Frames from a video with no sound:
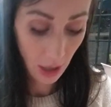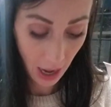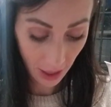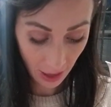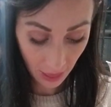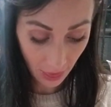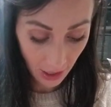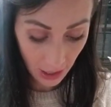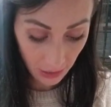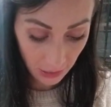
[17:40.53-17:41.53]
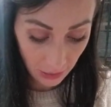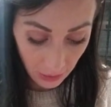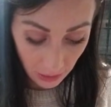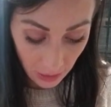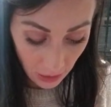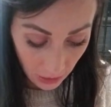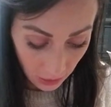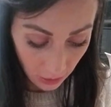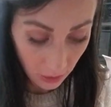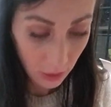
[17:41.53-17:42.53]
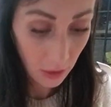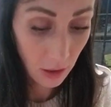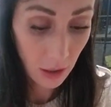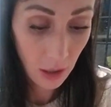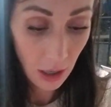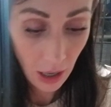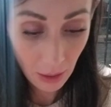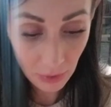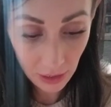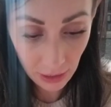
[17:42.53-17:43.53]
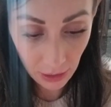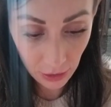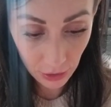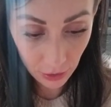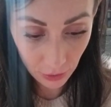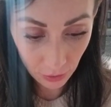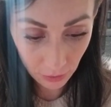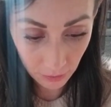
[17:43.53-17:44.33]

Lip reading: And then this, I'm just gonna do